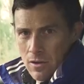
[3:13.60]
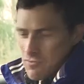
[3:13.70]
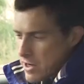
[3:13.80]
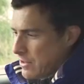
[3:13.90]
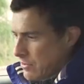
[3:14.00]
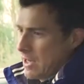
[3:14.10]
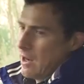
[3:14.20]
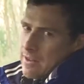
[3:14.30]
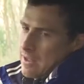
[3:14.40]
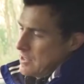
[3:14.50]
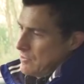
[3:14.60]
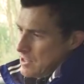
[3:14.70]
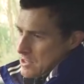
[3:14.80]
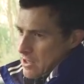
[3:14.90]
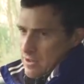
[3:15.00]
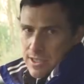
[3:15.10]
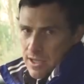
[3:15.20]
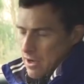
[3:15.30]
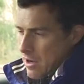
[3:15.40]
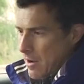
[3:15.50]
I really, really like the interior design of this
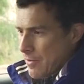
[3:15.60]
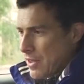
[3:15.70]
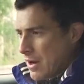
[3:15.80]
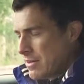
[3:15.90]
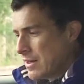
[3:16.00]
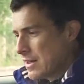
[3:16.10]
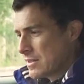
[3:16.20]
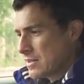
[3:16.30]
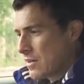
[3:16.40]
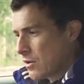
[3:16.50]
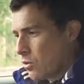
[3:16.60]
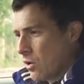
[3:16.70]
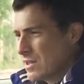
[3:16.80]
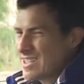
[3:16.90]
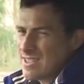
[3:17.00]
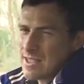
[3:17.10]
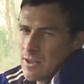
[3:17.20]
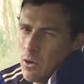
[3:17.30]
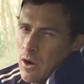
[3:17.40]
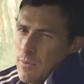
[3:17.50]
car. The only thing is that the quality doesn't
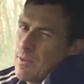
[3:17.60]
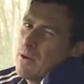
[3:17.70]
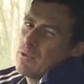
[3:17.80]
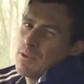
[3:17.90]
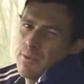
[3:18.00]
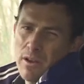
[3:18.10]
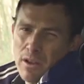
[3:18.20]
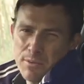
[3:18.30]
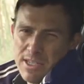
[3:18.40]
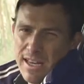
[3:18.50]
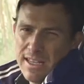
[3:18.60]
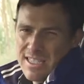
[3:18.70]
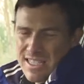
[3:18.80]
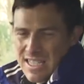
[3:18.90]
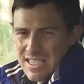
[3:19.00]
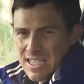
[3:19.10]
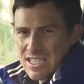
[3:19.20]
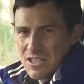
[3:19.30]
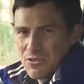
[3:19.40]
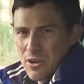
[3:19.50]
seem quite up there with something like a Mercedes
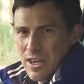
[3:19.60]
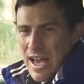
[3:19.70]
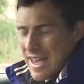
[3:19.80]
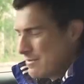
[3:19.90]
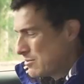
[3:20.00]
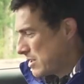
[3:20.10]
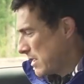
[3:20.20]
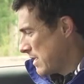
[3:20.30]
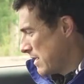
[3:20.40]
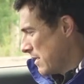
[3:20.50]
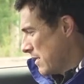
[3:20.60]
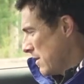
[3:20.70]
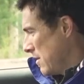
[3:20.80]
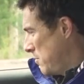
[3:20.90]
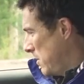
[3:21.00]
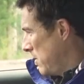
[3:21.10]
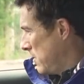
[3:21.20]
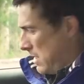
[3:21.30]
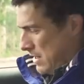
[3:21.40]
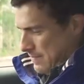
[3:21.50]
C63 AMG. But
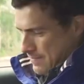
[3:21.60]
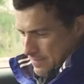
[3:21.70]
yeah,